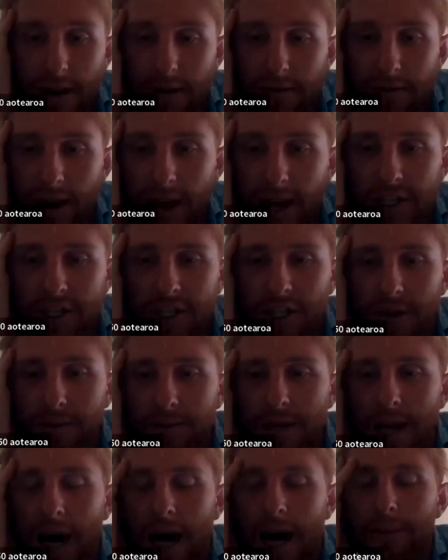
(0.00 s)
and
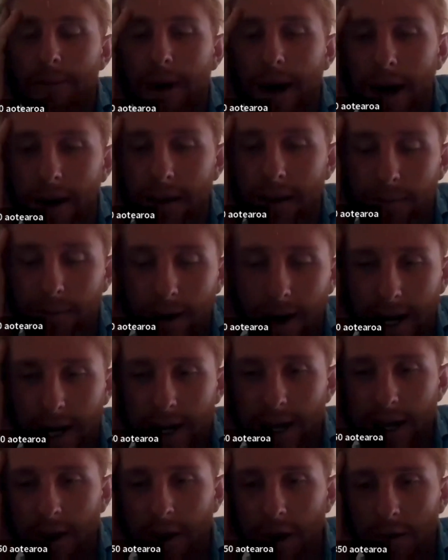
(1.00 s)
relationships, aren't part of the
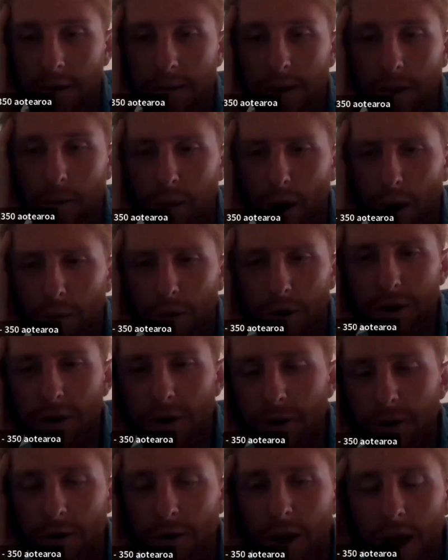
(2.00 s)
market economy. How would
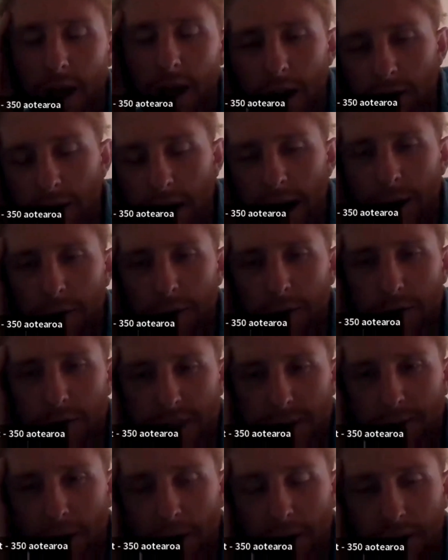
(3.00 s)
you
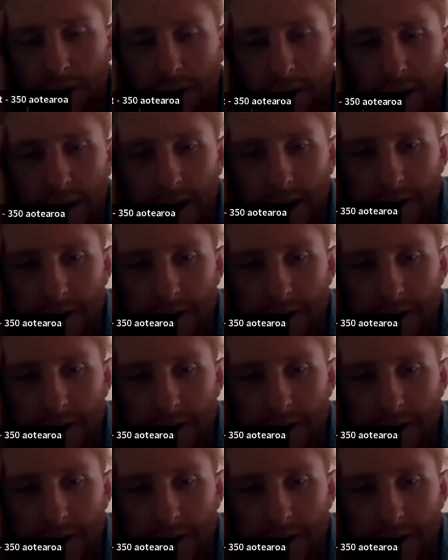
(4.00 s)
respond to